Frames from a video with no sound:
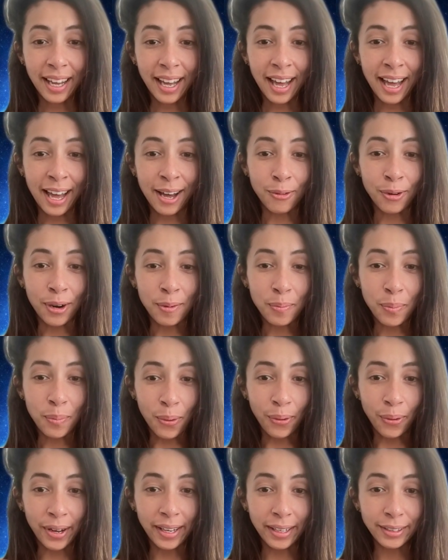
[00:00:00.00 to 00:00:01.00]
at one
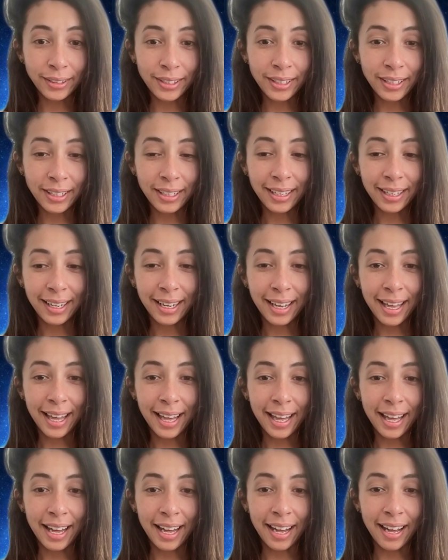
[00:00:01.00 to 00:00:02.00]
point,
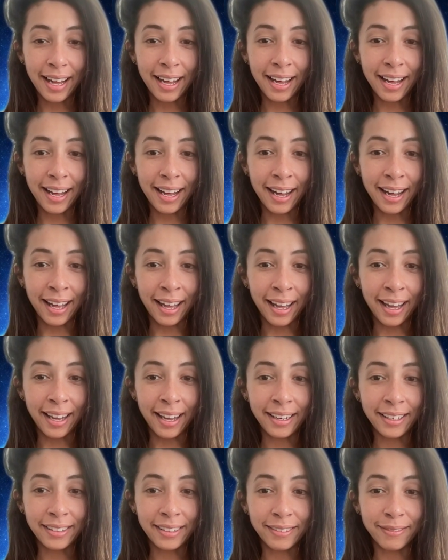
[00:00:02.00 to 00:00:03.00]

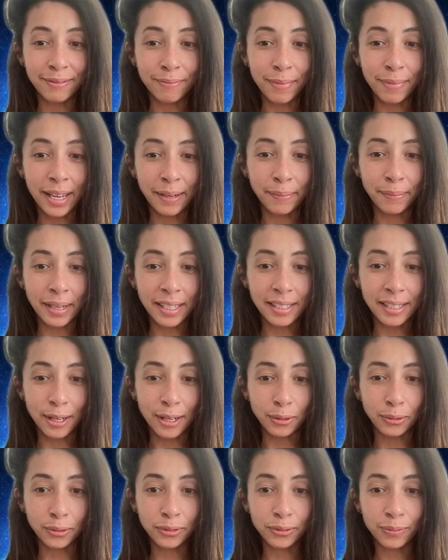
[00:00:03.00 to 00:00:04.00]
I made
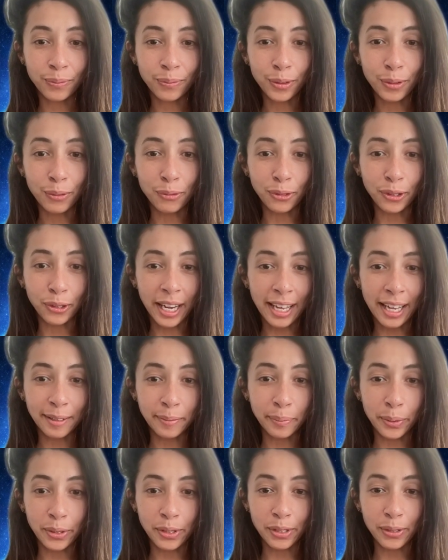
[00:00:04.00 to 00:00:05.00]
myself forget the
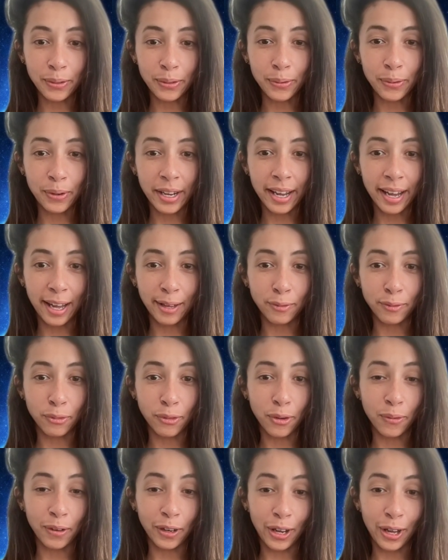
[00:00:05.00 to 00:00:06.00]
person who I had
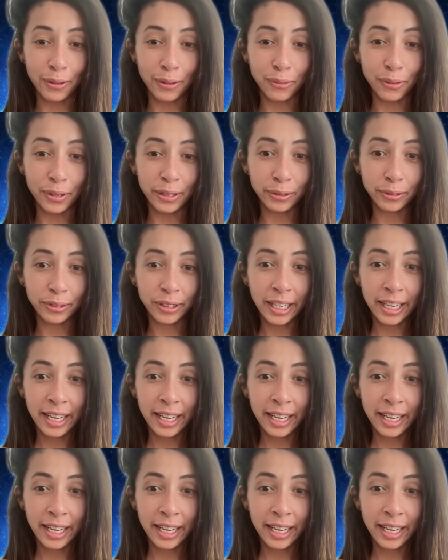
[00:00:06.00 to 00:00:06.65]
fallen in love with.